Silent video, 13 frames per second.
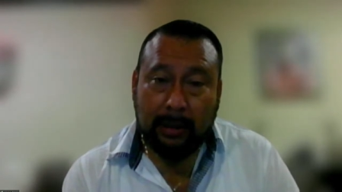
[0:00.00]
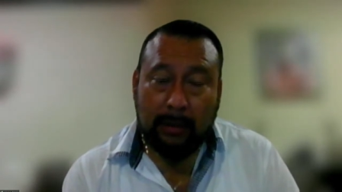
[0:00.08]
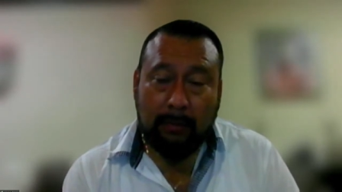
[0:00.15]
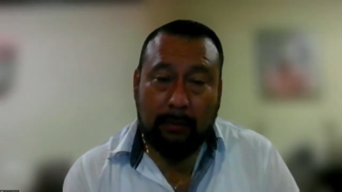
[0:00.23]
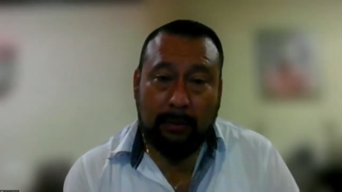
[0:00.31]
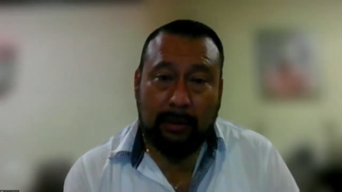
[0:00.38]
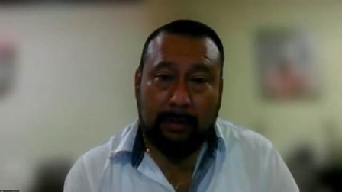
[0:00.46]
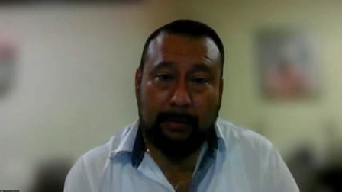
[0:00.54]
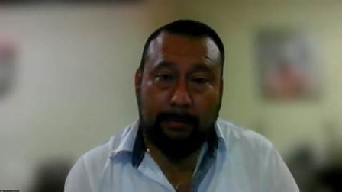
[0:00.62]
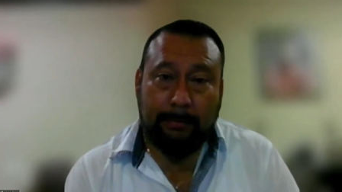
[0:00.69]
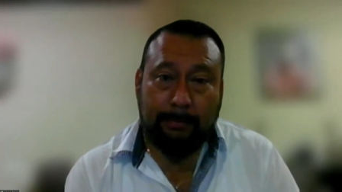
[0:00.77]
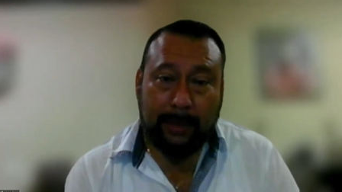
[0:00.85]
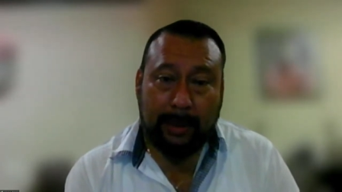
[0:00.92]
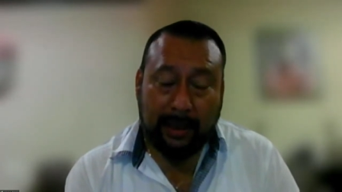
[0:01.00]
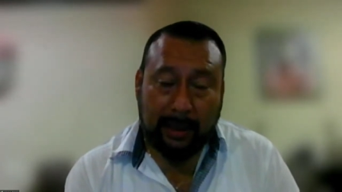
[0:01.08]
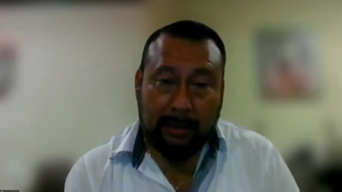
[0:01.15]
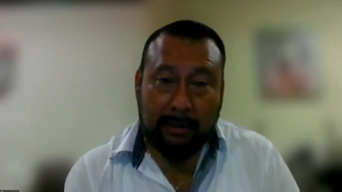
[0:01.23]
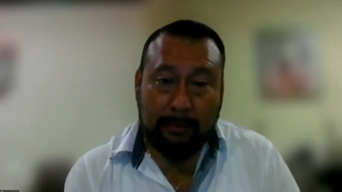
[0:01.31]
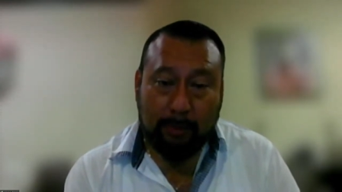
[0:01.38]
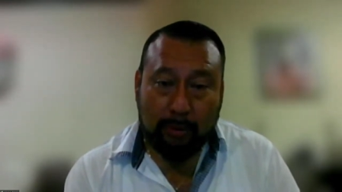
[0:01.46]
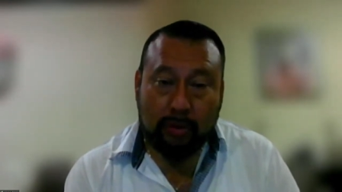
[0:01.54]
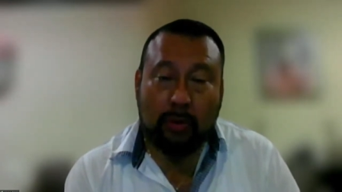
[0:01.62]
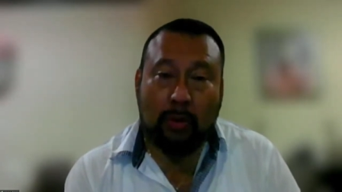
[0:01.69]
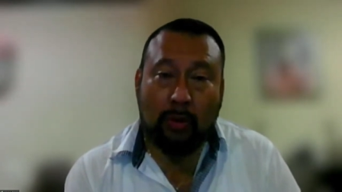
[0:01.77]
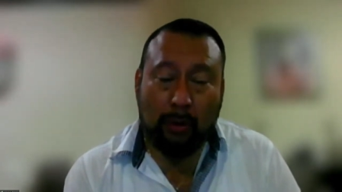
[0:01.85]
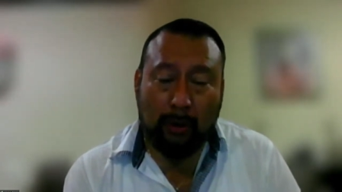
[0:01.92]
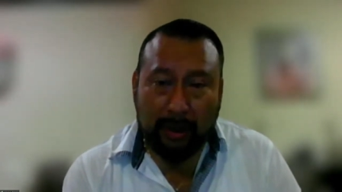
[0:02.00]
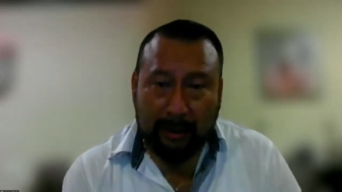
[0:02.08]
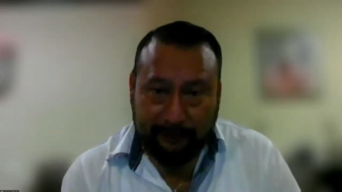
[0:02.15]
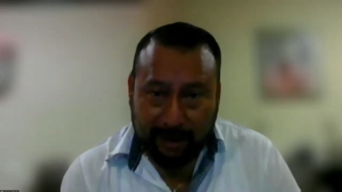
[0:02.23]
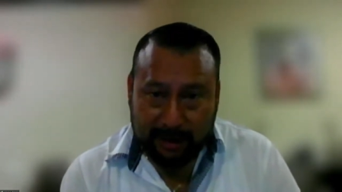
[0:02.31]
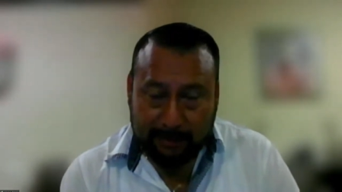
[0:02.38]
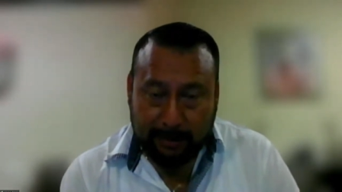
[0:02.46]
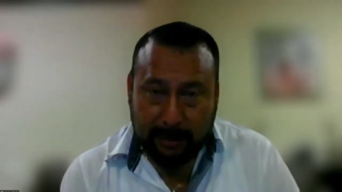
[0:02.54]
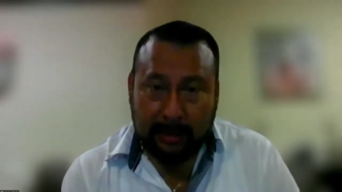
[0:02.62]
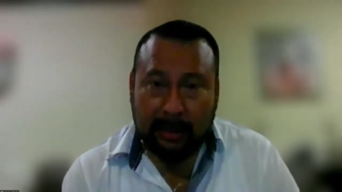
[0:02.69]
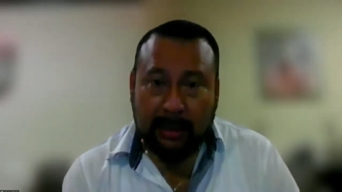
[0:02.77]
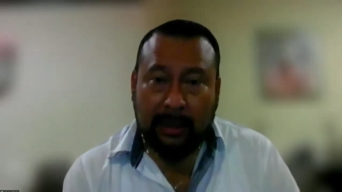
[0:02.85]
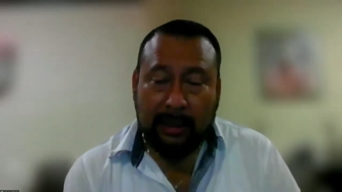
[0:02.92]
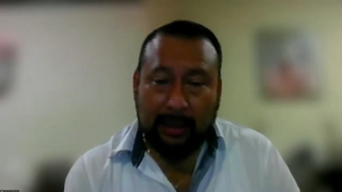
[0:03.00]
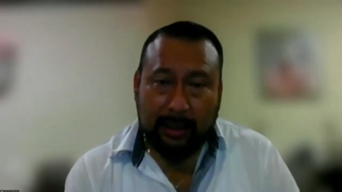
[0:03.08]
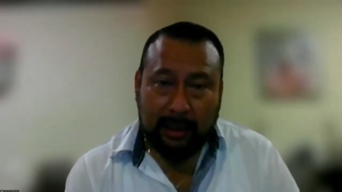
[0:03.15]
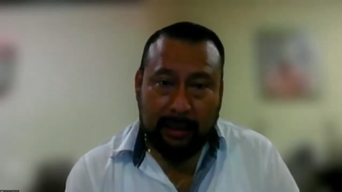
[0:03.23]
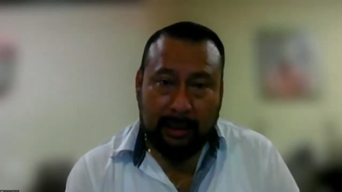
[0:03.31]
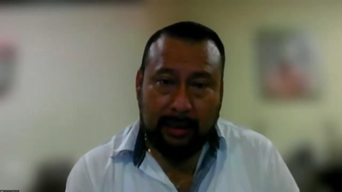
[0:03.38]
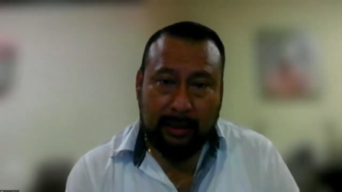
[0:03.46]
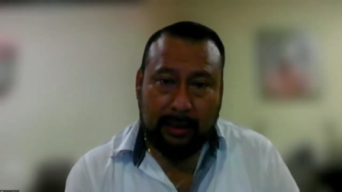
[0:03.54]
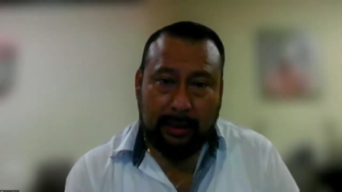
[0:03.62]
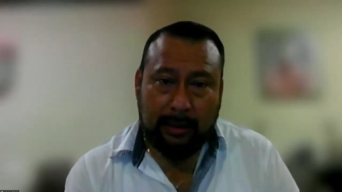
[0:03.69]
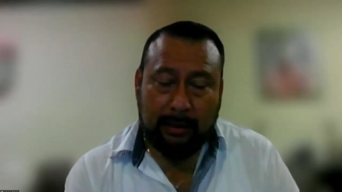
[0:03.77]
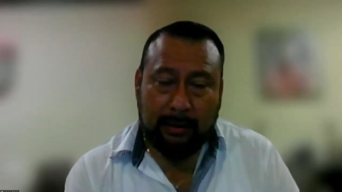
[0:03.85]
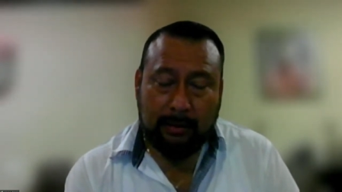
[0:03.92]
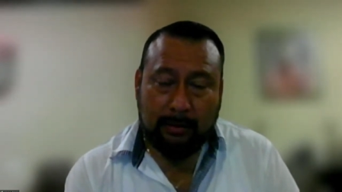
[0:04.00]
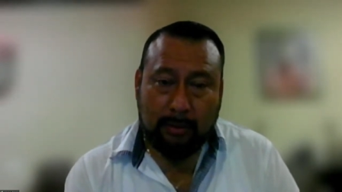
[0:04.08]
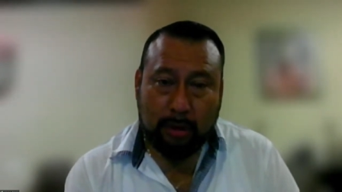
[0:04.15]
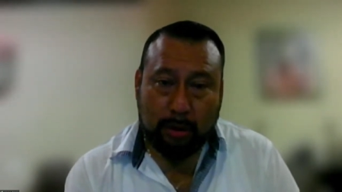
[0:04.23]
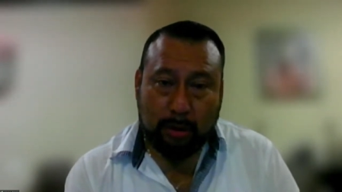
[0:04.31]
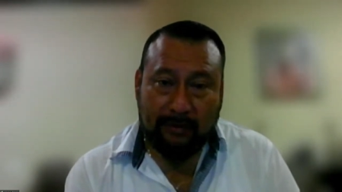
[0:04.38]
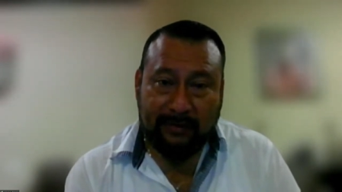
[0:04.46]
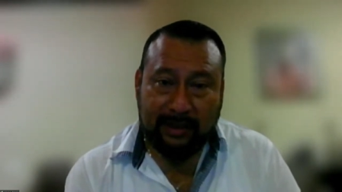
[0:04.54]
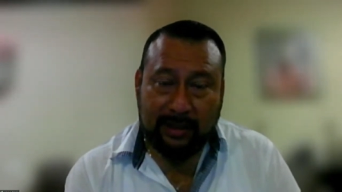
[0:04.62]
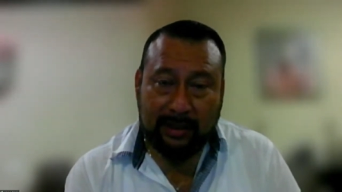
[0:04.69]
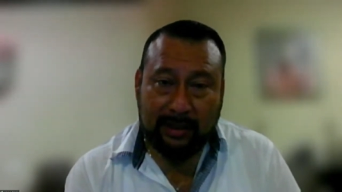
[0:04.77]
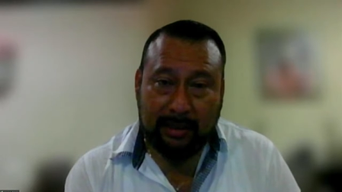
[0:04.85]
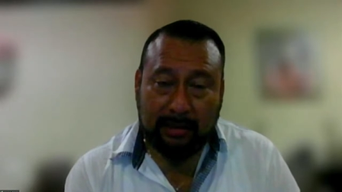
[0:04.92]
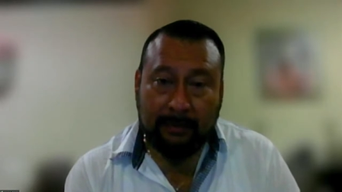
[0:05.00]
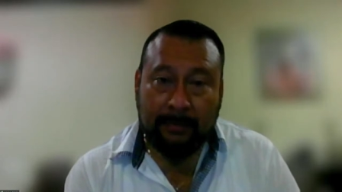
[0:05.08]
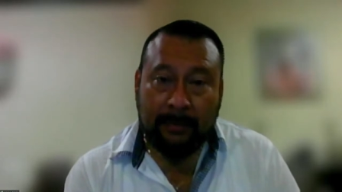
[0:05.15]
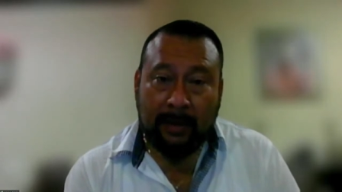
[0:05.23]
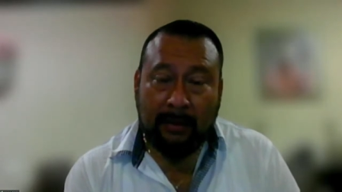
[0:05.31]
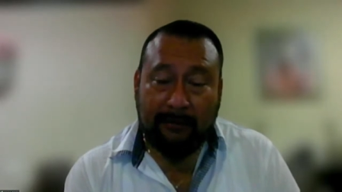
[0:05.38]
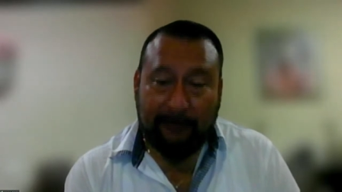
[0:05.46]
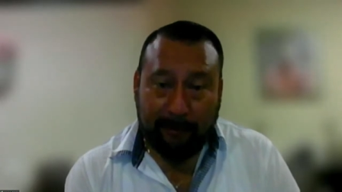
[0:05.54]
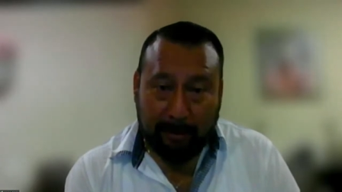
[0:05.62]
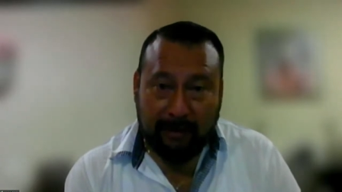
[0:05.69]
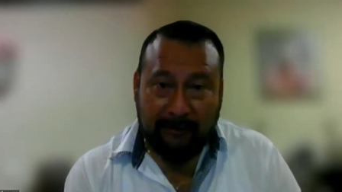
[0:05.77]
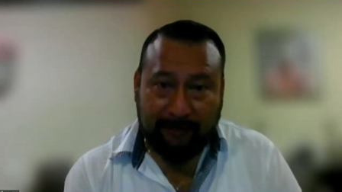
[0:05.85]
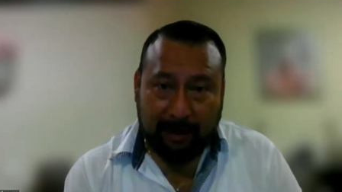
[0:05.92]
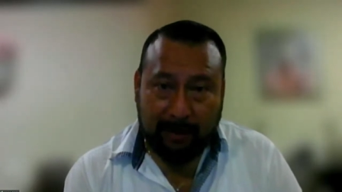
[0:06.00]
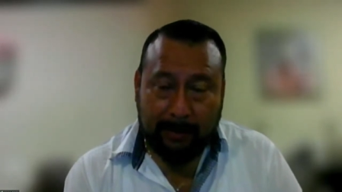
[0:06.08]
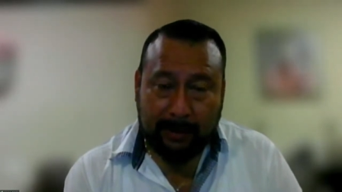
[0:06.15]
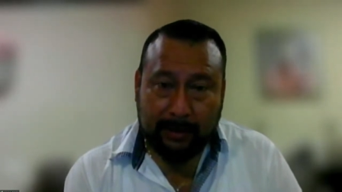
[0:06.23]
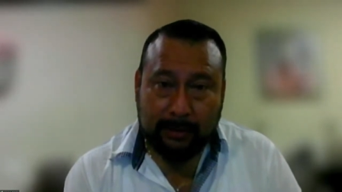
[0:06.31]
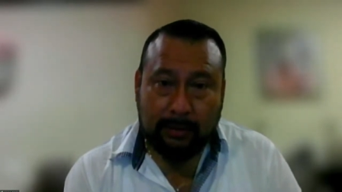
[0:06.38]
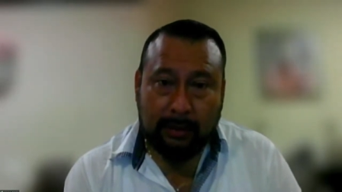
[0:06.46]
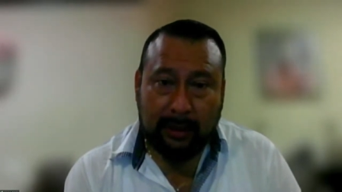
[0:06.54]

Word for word: that with marketing board's own investment in uh, cold storage facilities for the farmers.